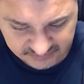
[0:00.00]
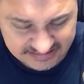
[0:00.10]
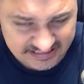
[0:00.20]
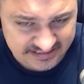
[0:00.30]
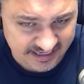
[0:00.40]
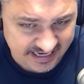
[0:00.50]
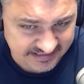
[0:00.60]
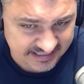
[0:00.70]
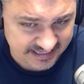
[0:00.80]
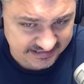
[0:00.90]
Because, like I
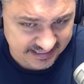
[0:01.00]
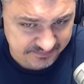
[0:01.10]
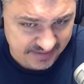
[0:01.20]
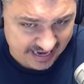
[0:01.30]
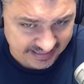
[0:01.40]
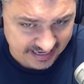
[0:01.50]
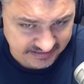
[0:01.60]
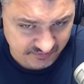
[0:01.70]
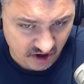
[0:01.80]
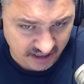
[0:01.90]
said, it's a
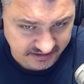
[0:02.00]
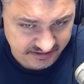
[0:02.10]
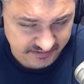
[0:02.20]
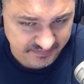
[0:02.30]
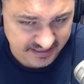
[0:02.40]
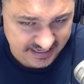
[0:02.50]
badass watch.